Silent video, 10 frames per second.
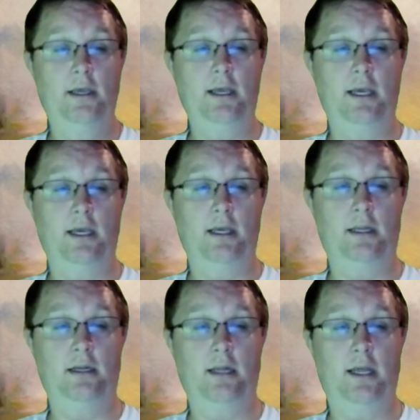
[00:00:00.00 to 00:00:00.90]

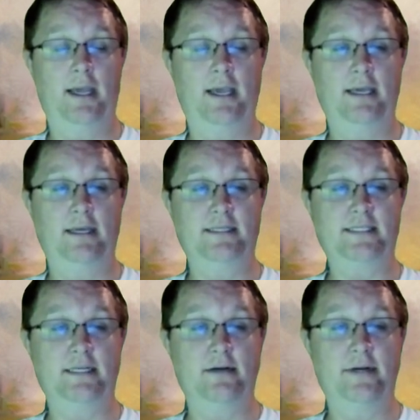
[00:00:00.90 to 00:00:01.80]
in a
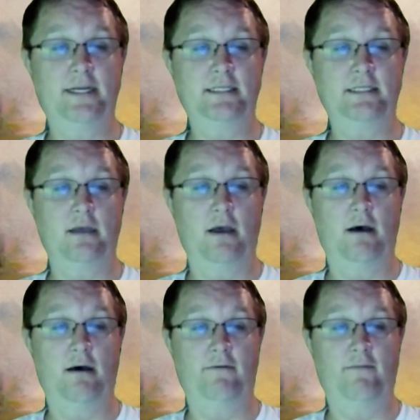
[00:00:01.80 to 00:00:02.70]
series
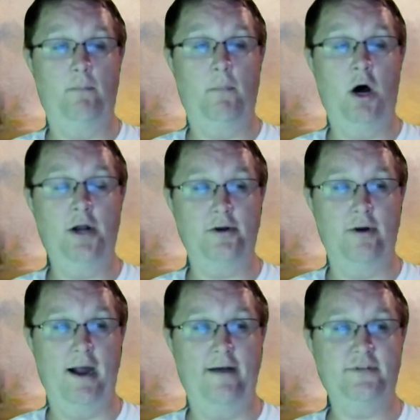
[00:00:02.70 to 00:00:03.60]
of
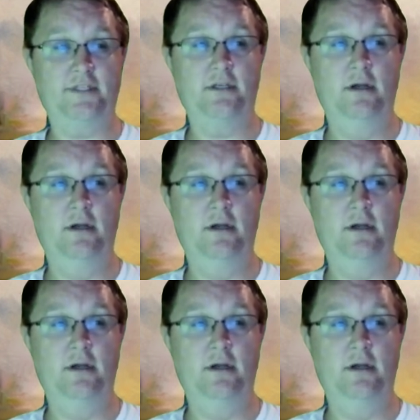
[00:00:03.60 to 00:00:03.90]
monographs